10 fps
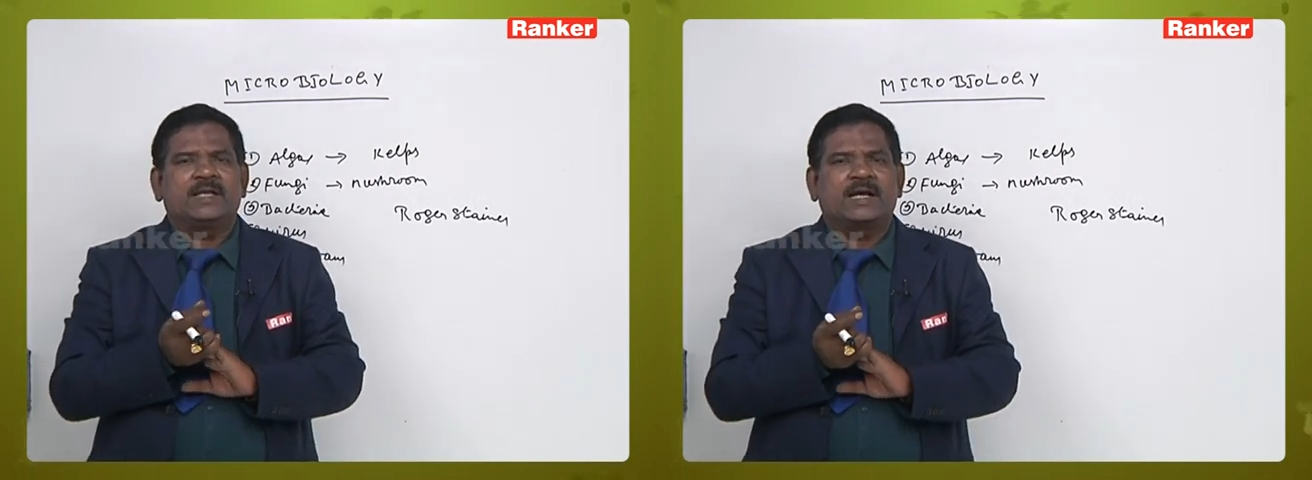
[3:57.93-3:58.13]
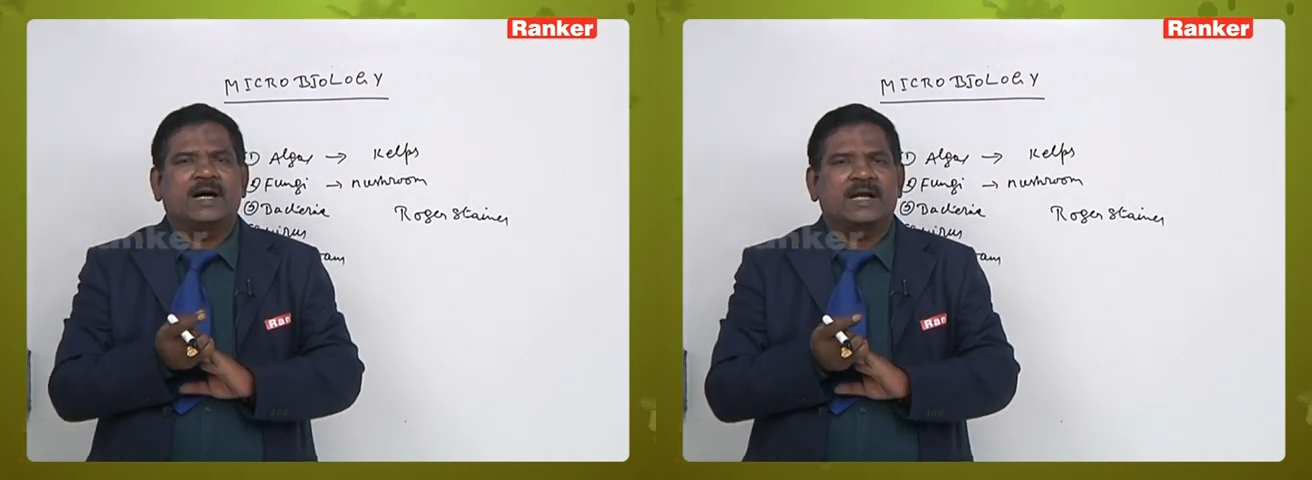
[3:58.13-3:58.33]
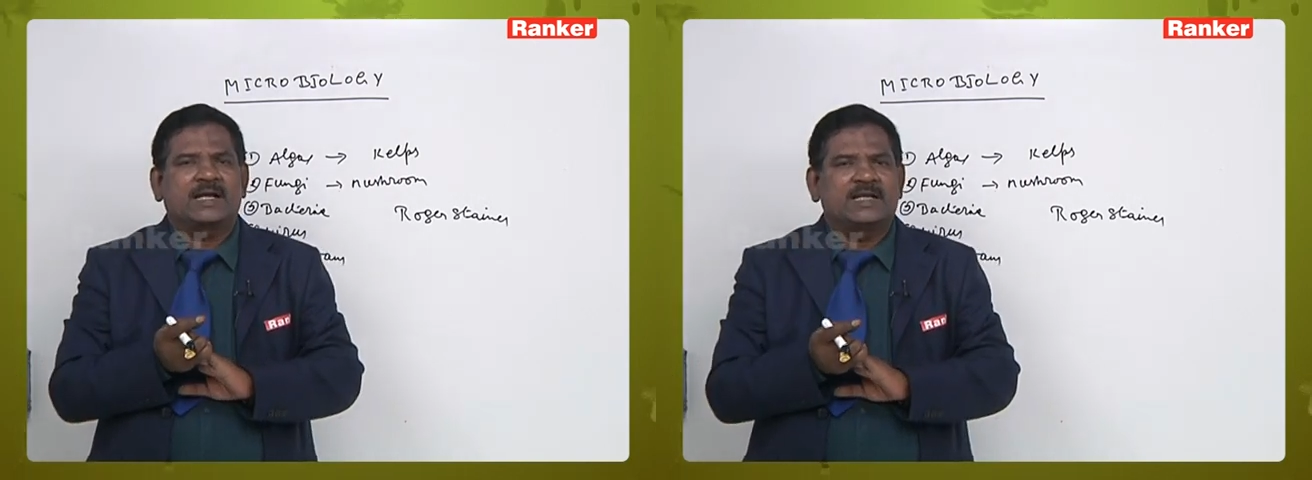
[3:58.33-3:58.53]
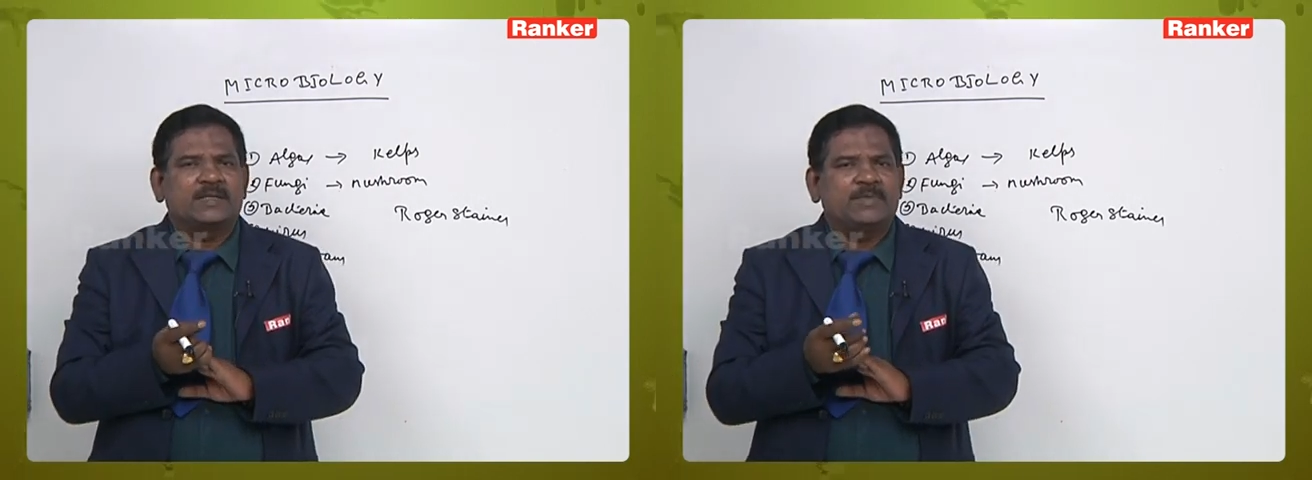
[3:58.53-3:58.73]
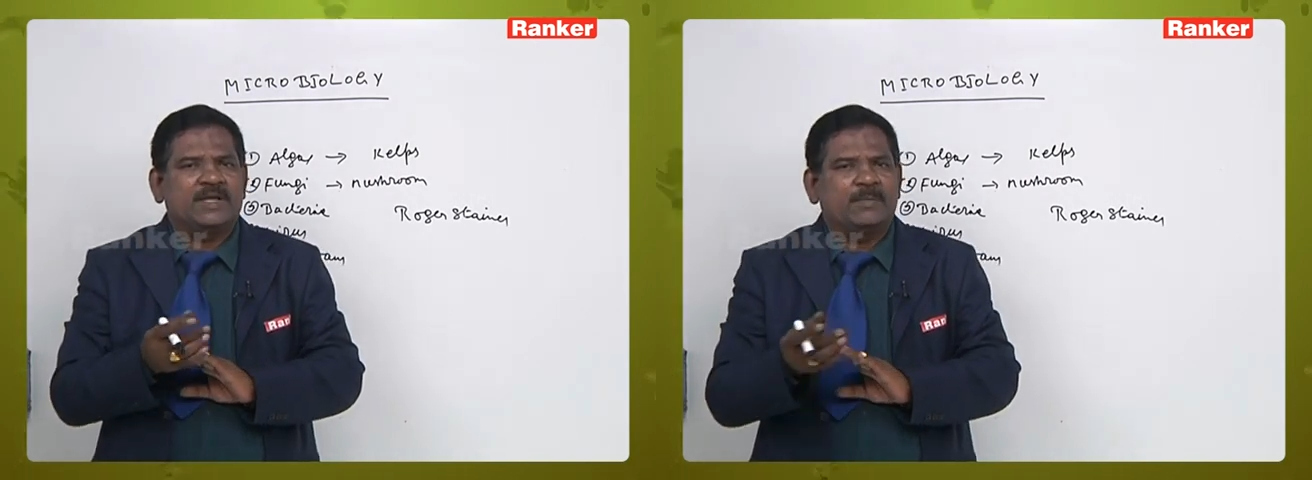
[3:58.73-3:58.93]

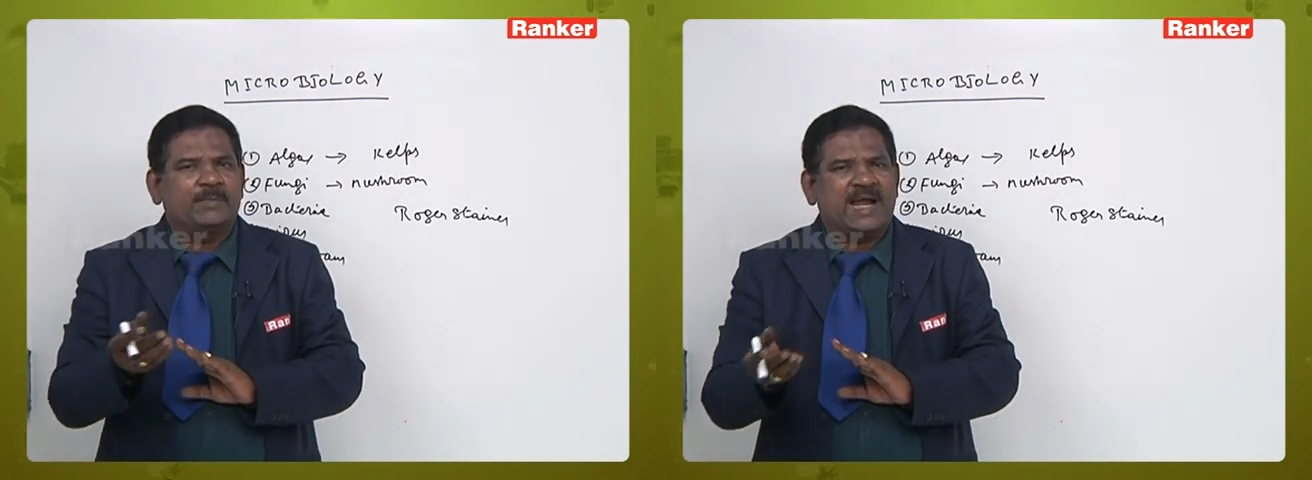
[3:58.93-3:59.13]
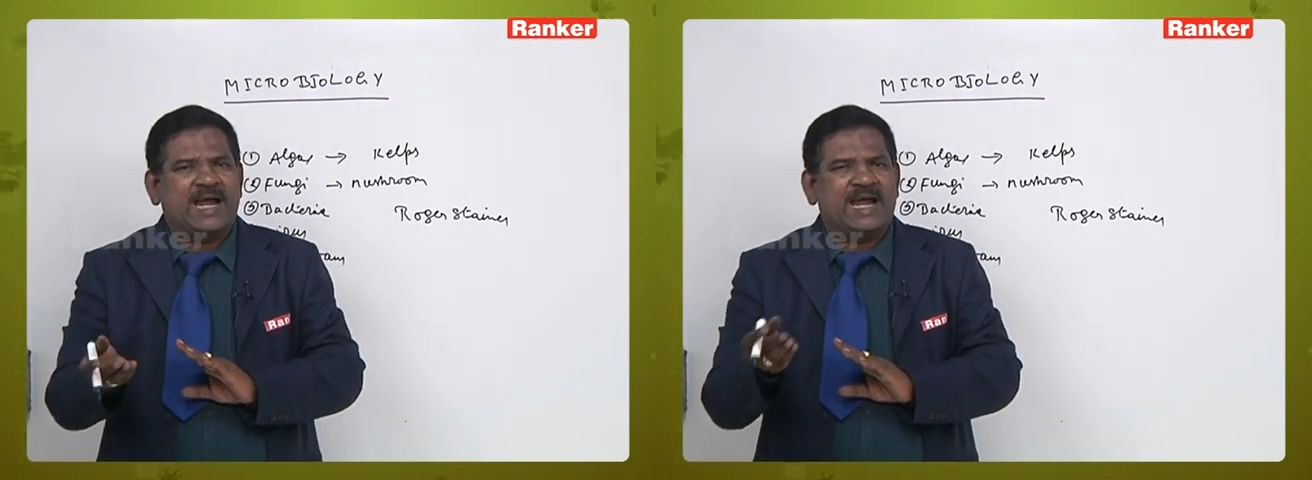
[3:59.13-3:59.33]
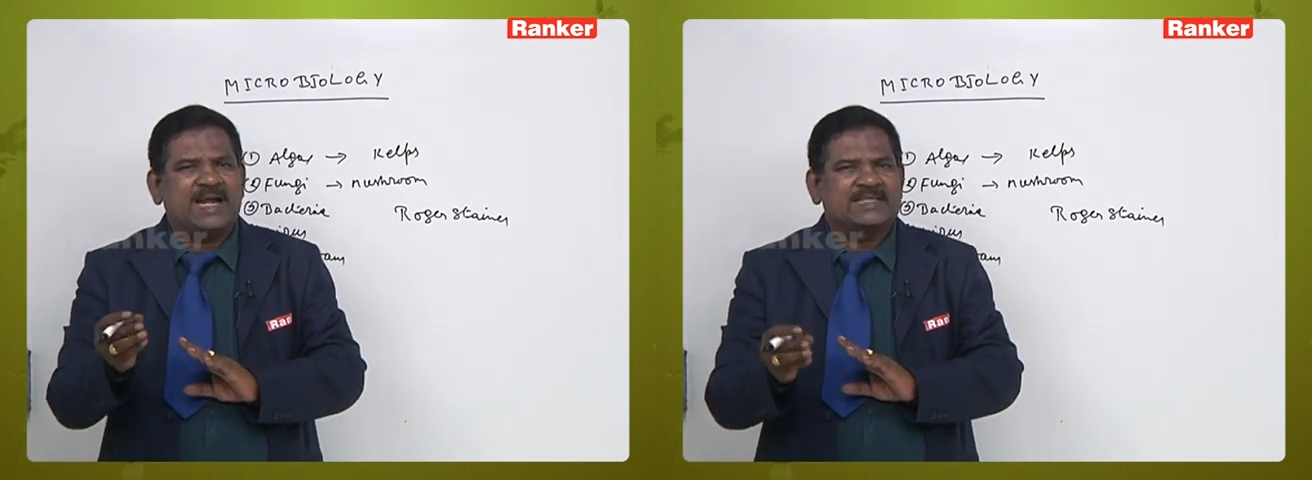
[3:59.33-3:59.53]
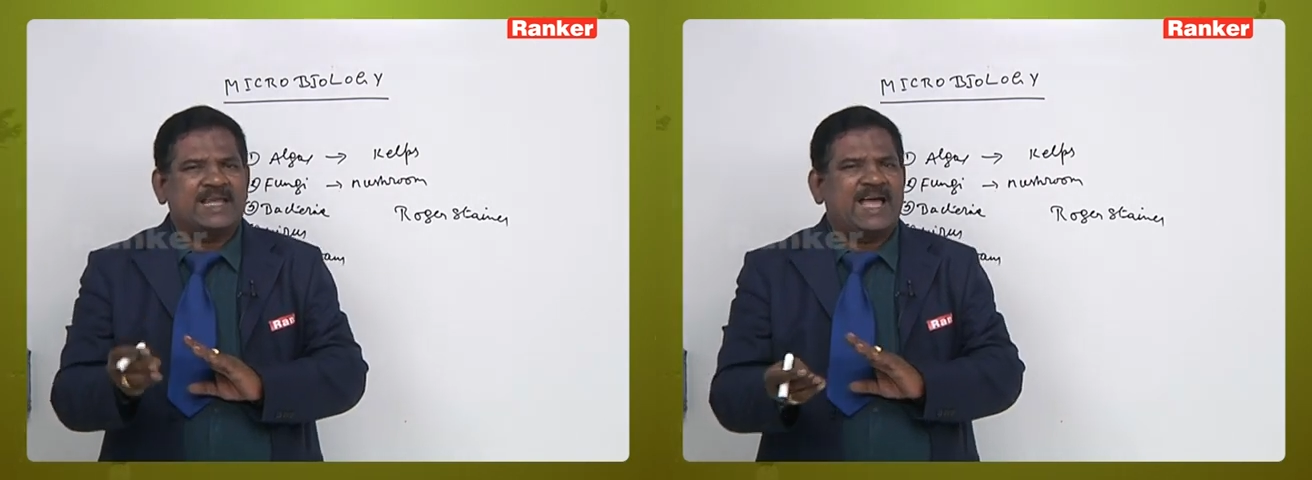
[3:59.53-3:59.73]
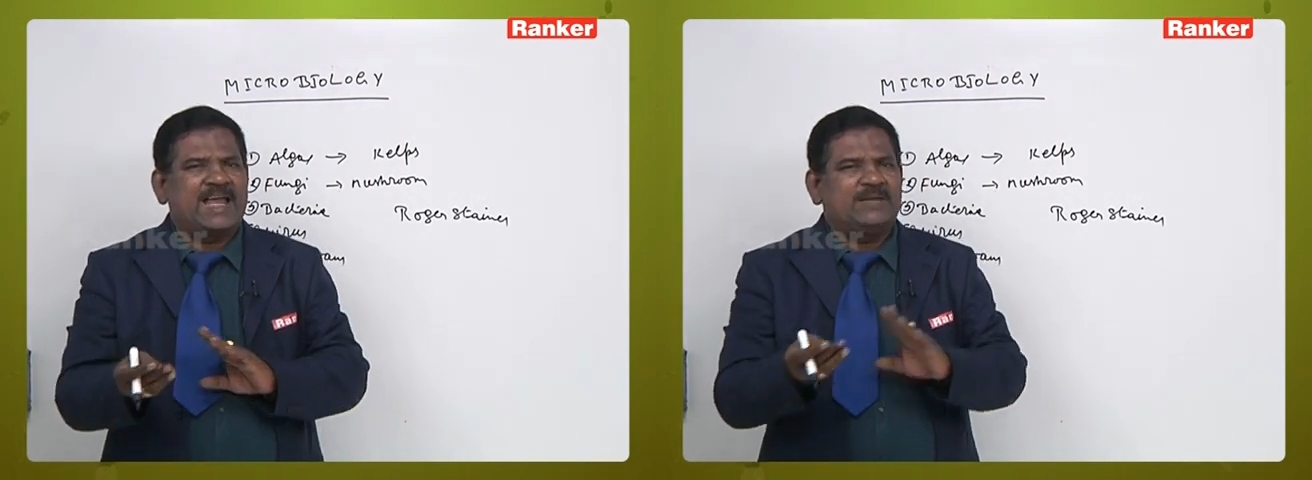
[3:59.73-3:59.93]
organisms they die, plants,
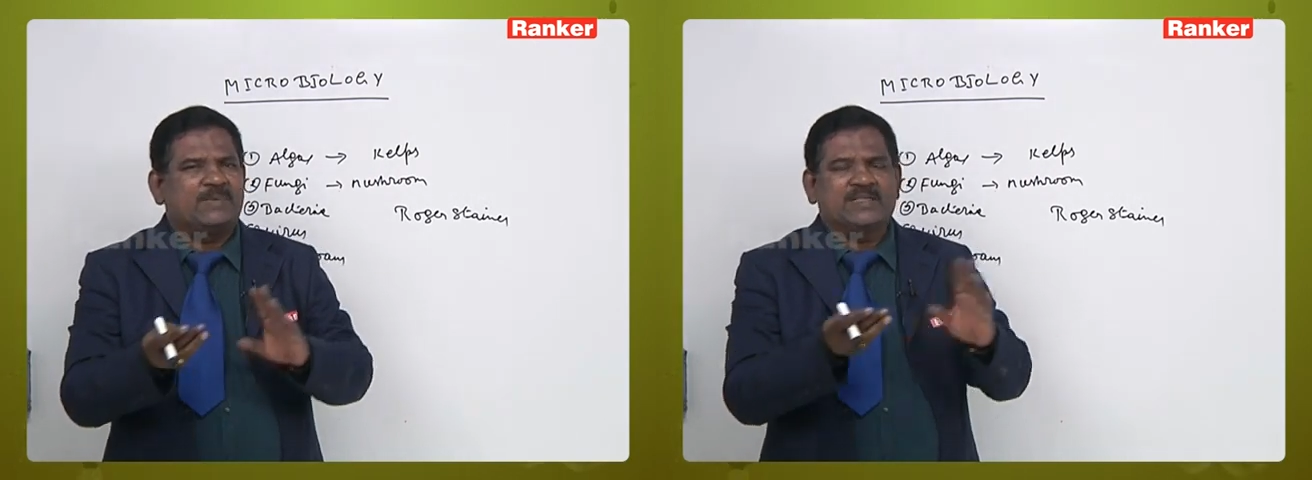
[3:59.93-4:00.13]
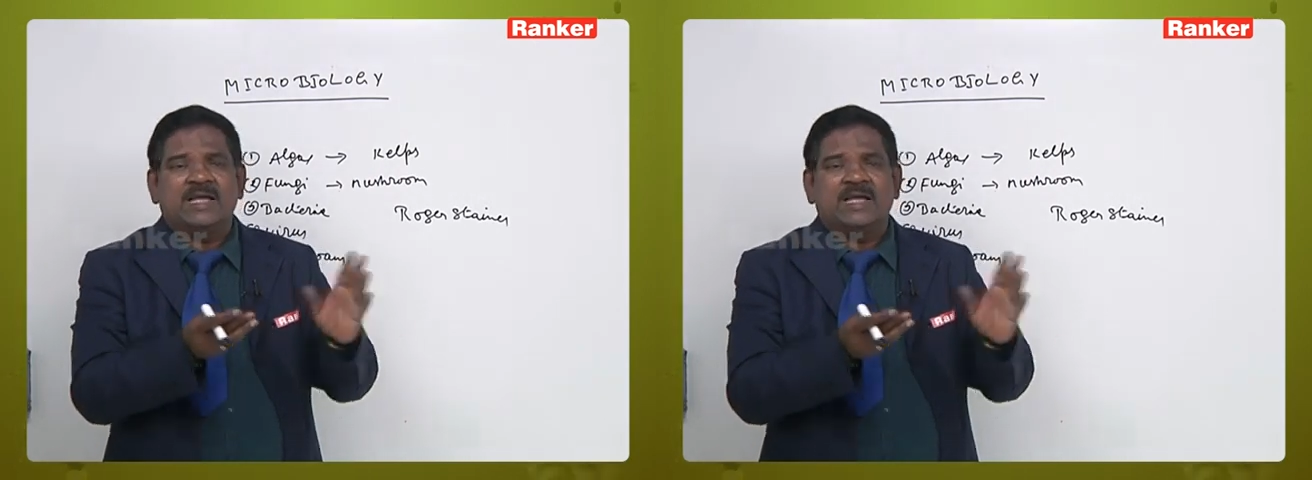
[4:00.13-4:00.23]
animals,